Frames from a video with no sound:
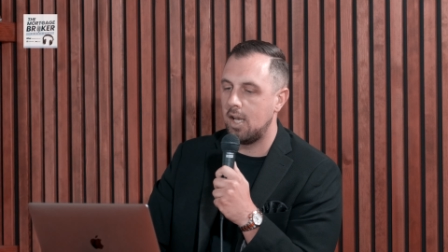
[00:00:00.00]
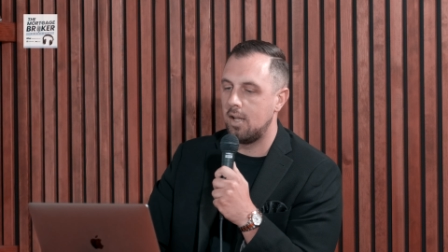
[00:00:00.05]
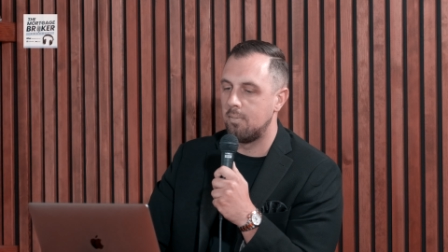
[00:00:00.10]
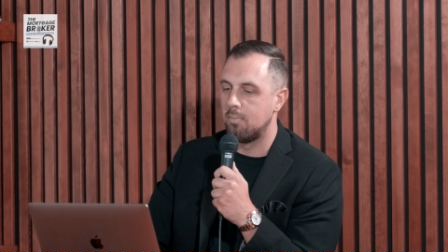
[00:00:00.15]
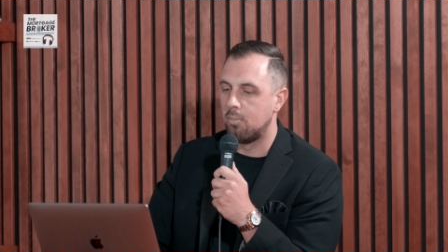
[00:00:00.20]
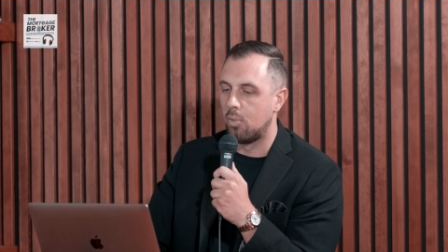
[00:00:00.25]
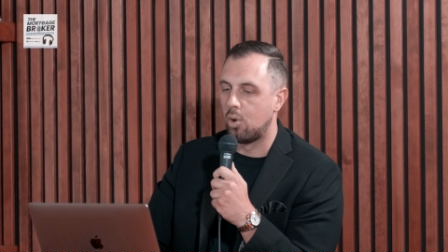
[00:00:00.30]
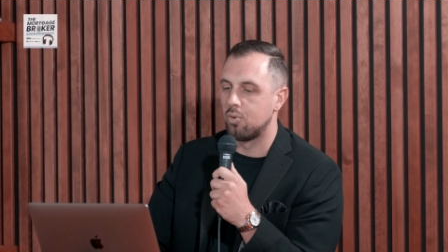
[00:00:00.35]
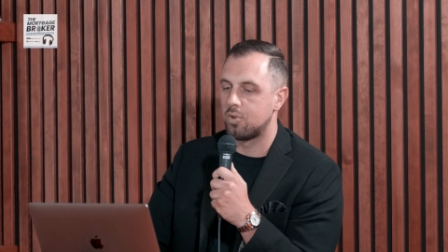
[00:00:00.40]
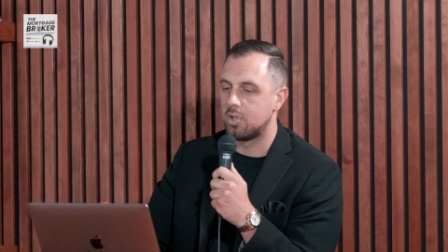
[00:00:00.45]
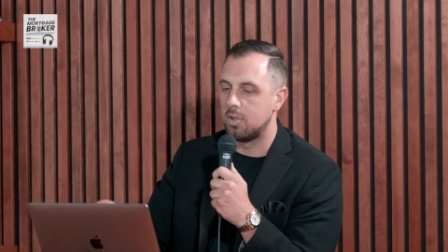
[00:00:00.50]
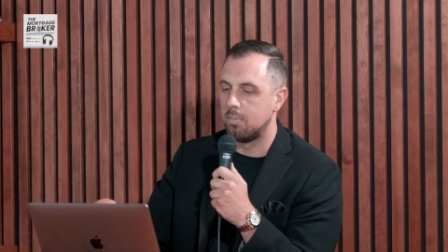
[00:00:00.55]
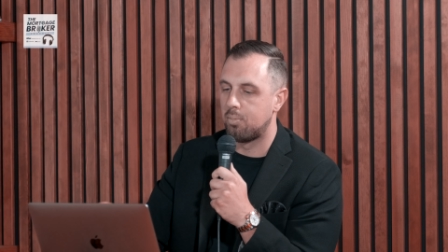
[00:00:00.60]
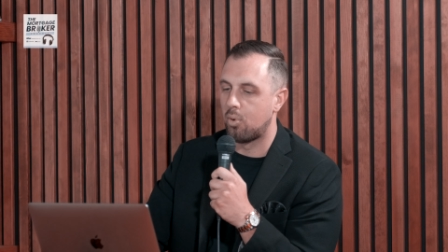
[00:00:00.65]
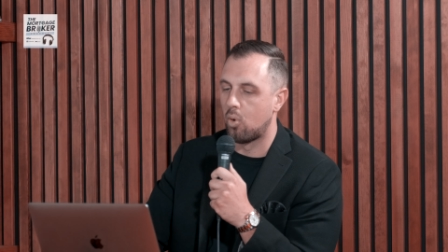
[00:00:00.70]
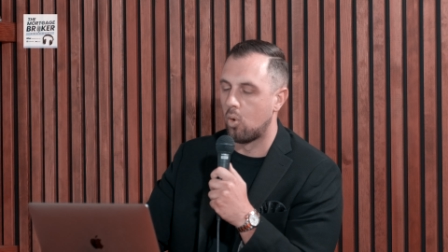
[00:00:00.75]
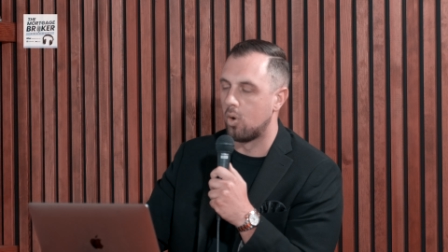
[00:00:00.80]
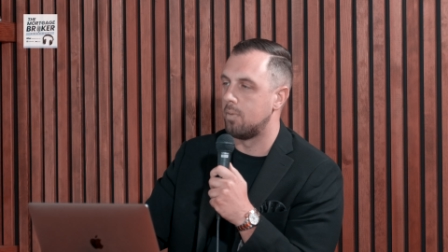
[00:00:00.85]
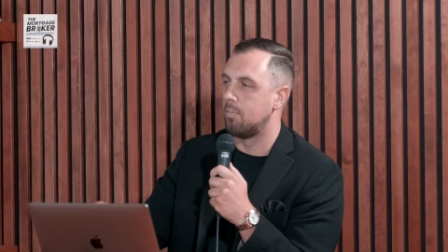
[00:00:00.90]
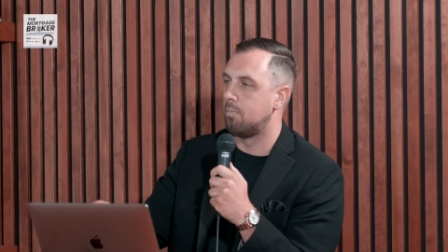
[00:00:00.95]
most
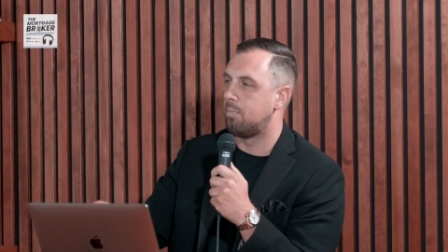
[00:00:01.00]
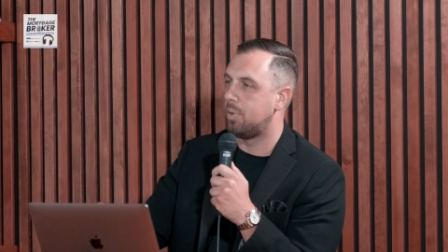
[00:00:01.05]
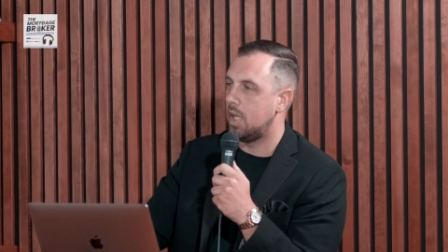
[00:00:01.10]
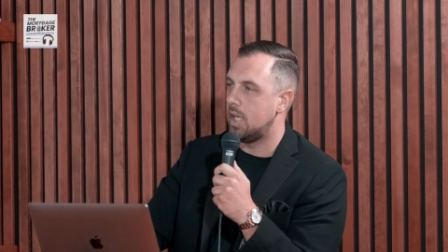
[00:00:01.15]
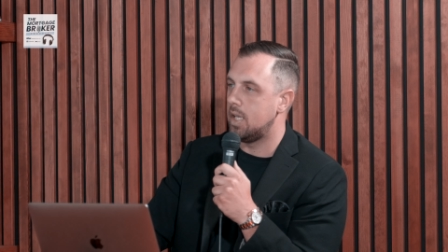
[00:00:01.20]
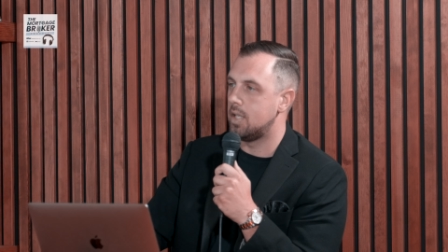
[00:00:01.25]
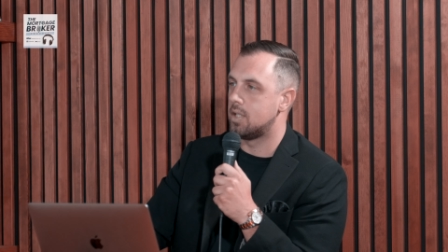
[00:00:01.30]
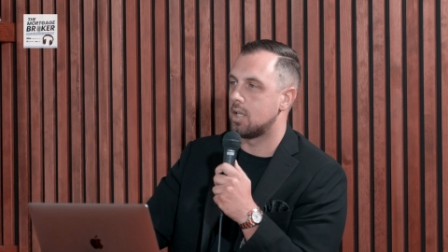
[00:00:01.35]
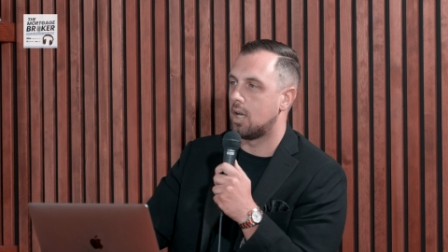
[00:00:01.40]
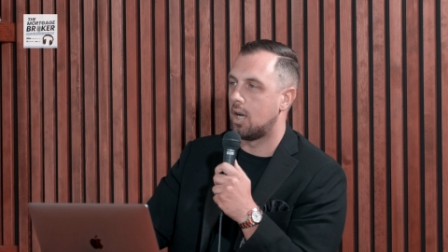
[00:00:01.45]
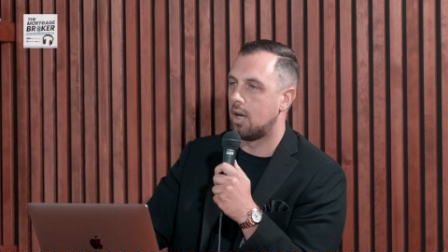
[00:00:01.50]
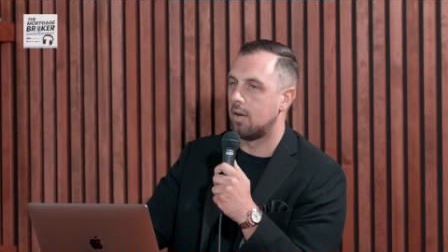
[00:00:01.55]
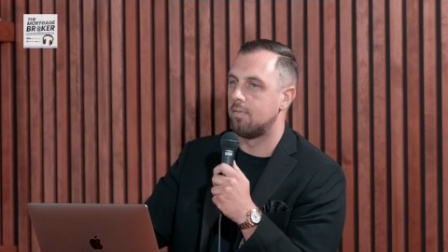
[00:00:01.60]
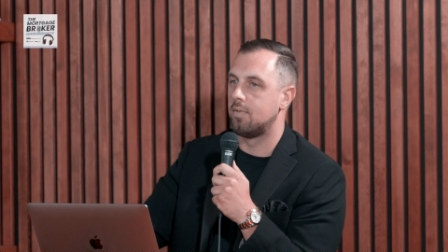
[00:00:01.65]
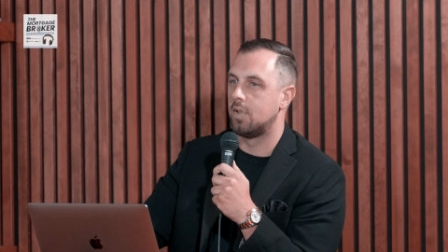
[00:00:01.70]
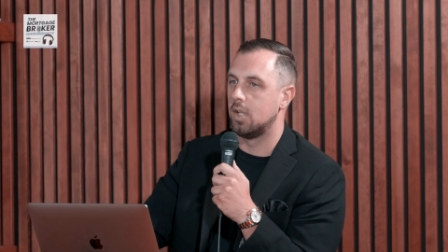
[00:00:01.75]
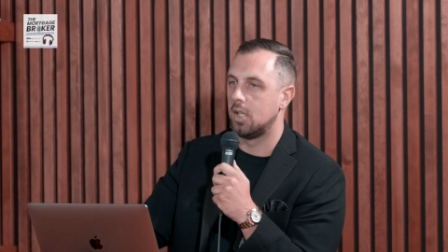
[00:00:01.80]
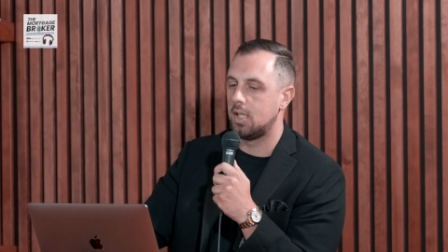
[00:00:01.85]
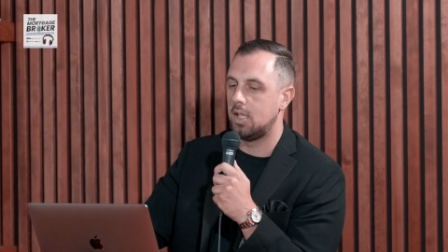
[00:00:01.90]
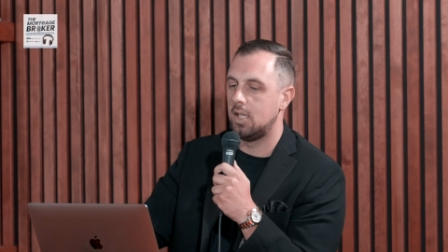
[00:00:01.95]
important piece
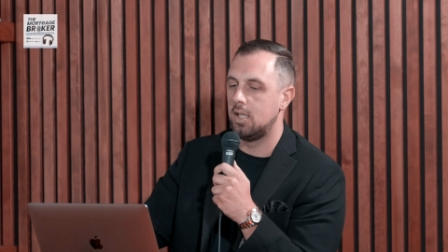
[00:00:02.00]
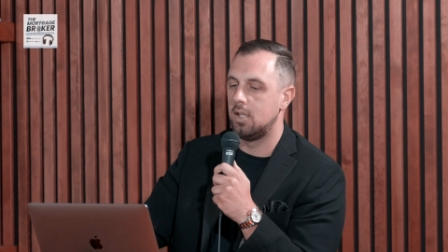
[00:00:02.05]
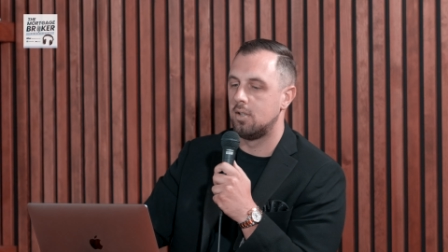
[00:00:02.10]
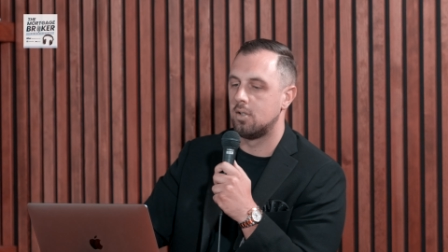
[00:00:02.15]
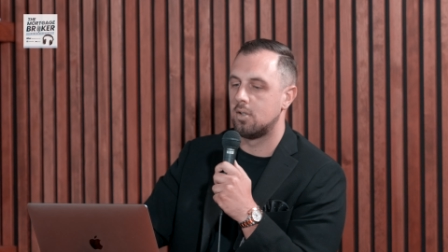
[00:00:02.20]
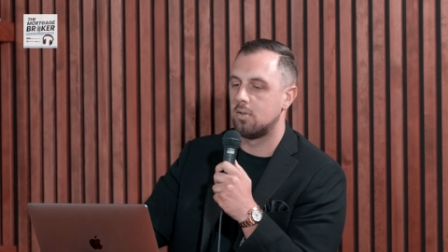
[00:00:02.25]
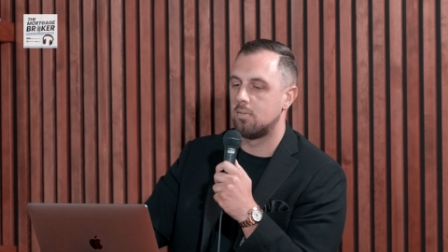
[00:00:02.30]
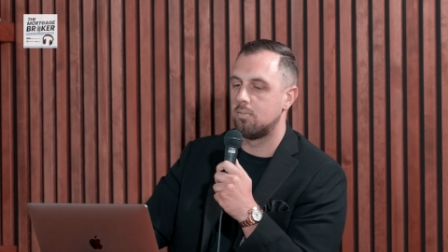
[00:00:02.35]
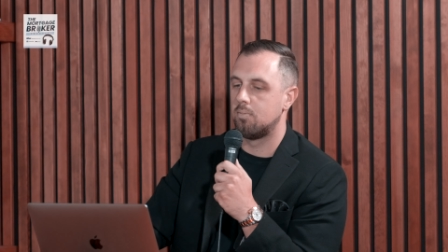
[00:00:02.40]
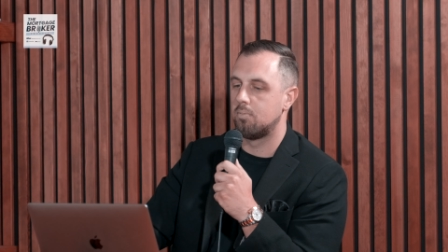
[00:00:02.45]
of the lead